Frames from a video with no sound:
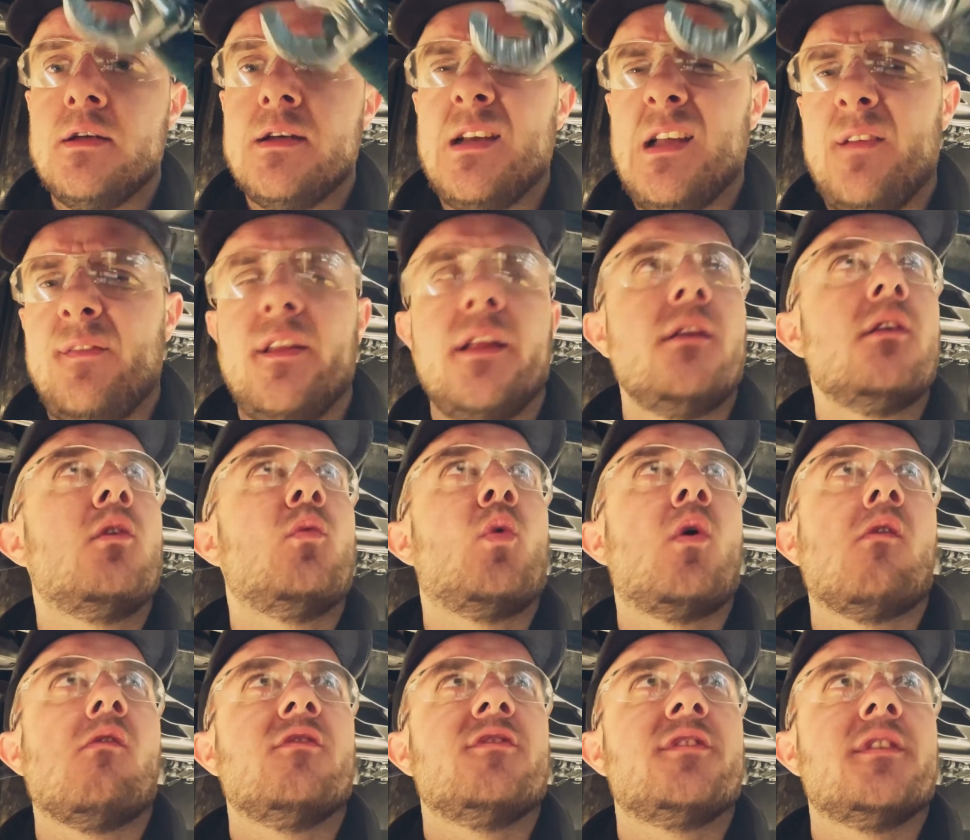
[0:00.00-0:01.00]
If they're not
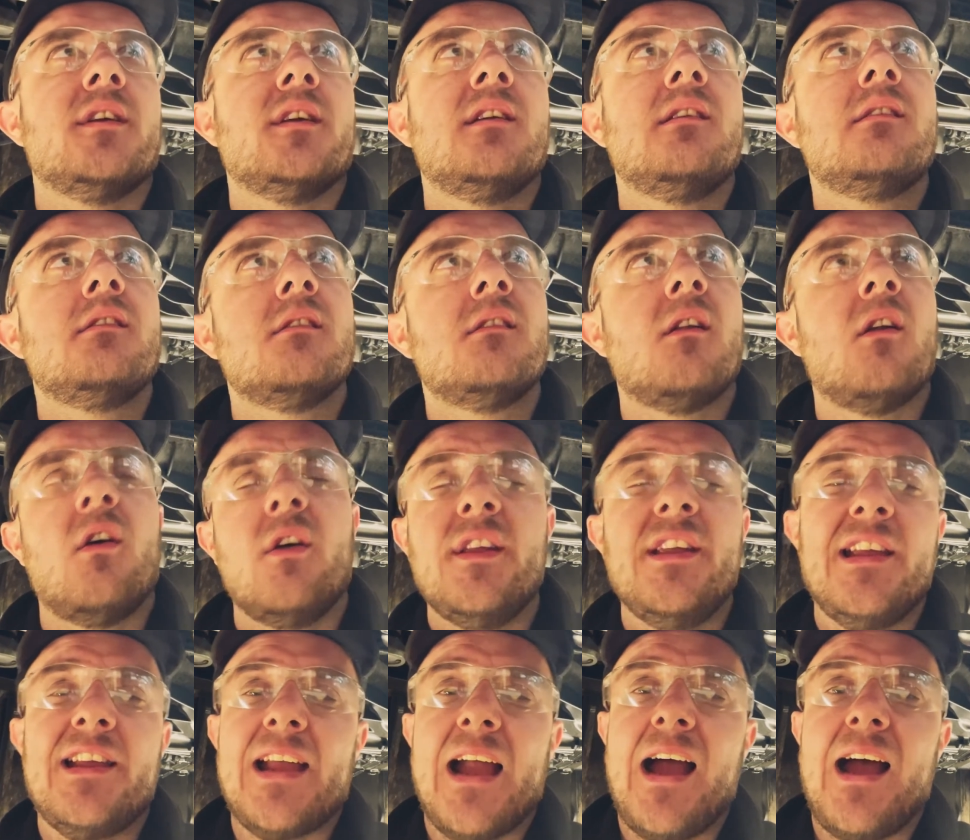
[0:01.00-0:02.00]
warranty, like
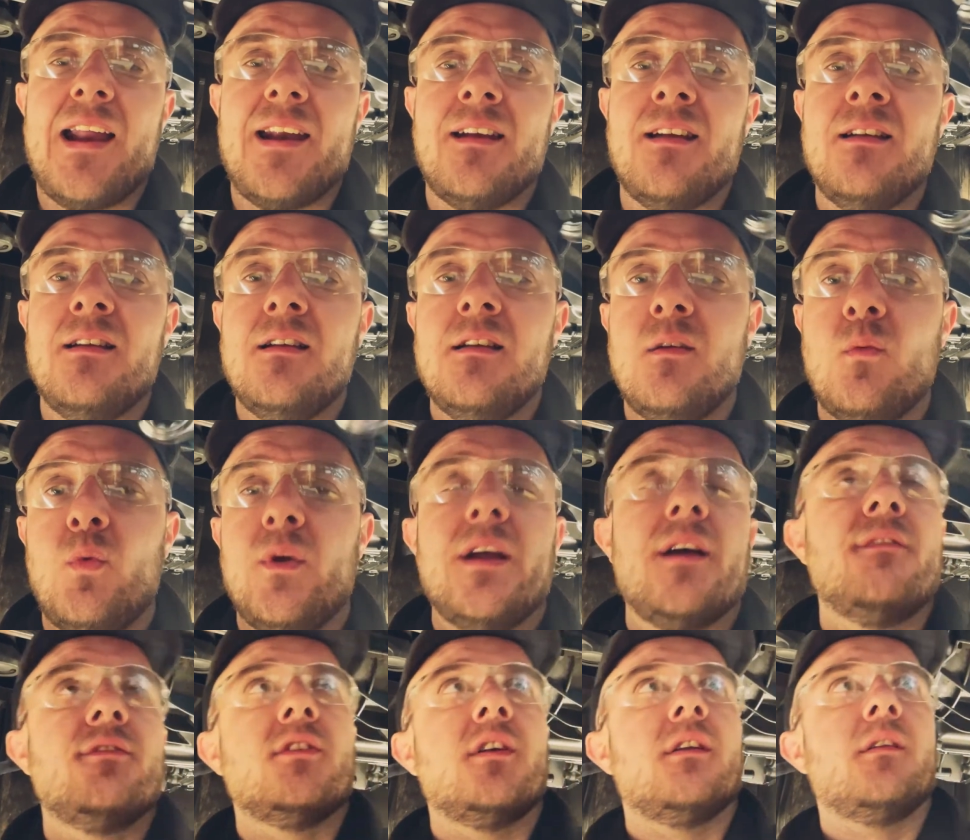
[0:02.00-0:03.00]
you can, we
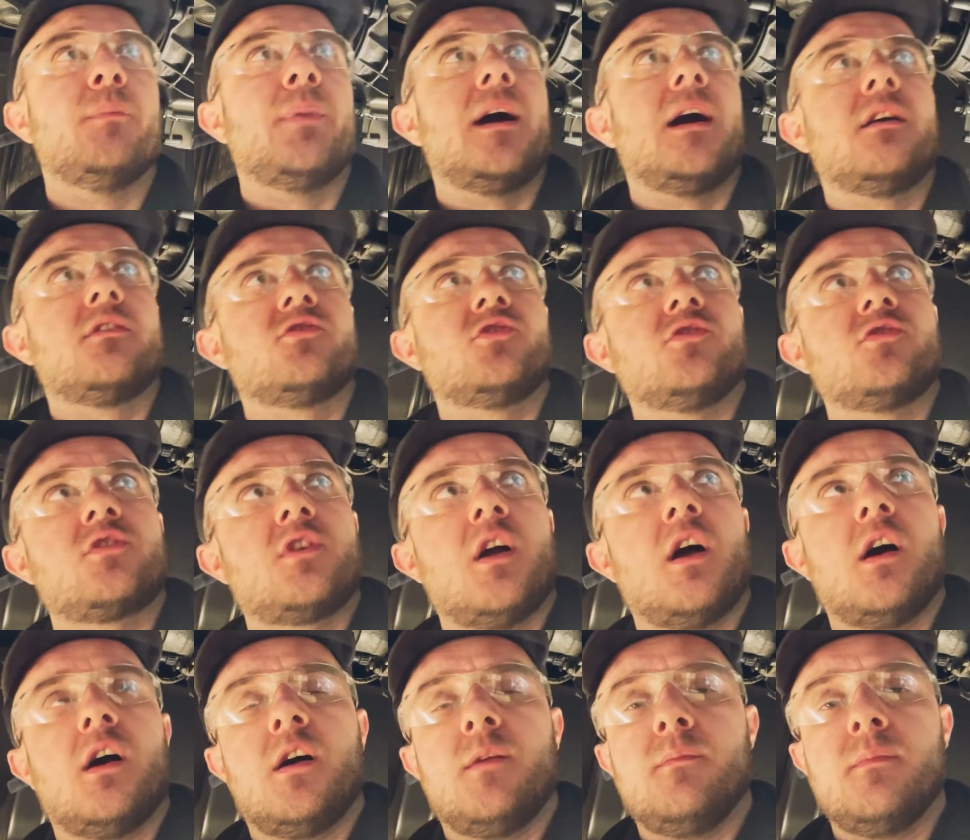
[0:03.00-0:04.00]
have done past, just
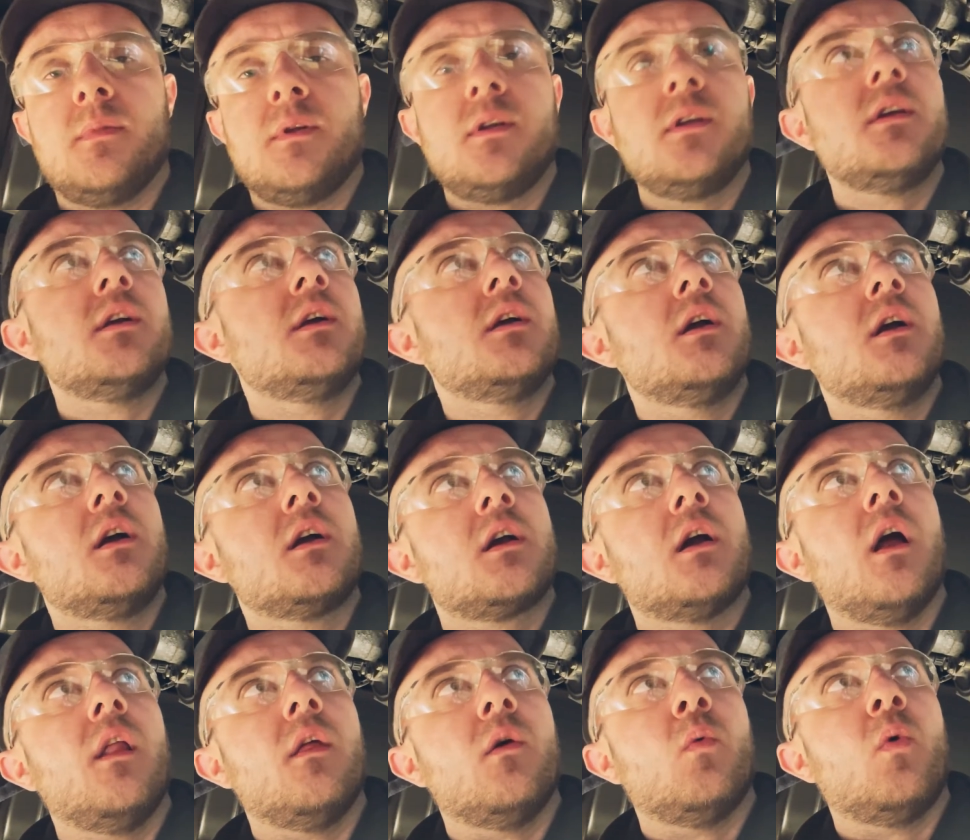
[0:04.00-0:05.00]
cut them,
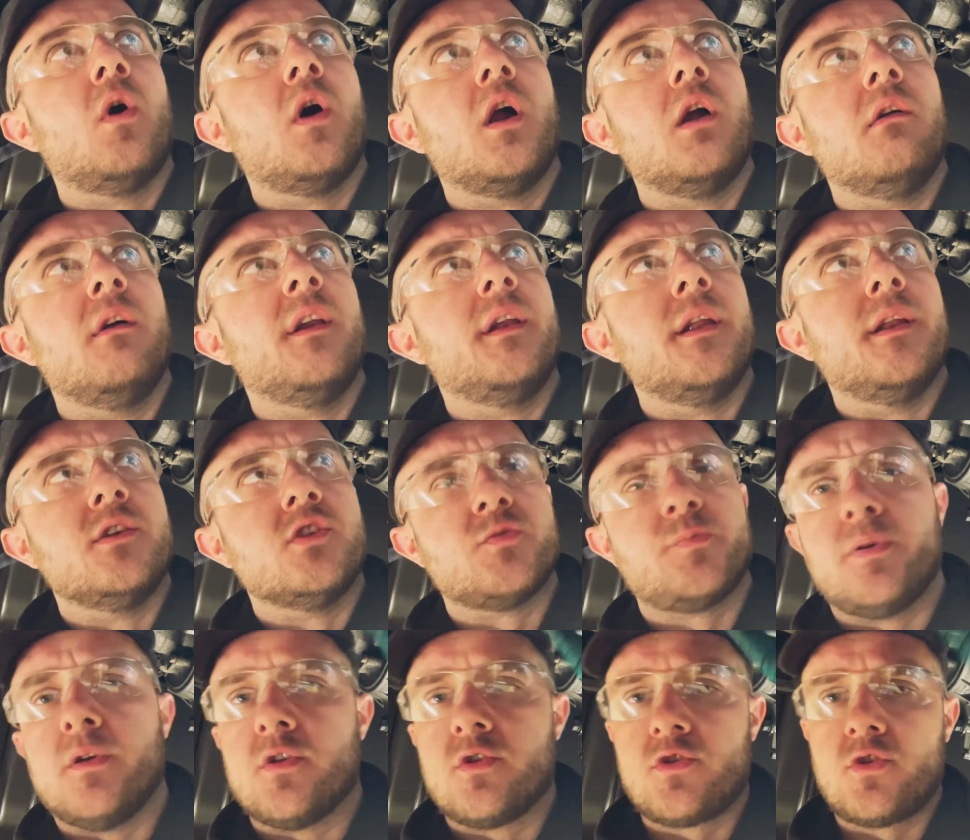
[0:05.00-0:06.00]
cut the wire in, and just
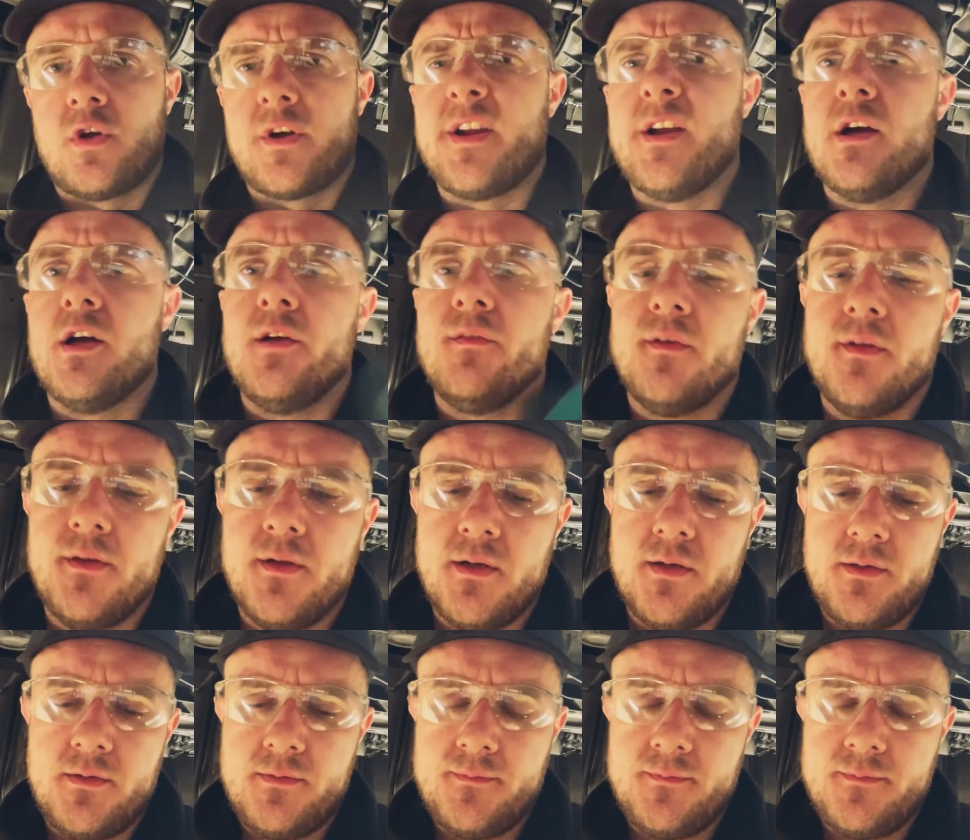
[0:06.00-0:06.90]
put a socket over the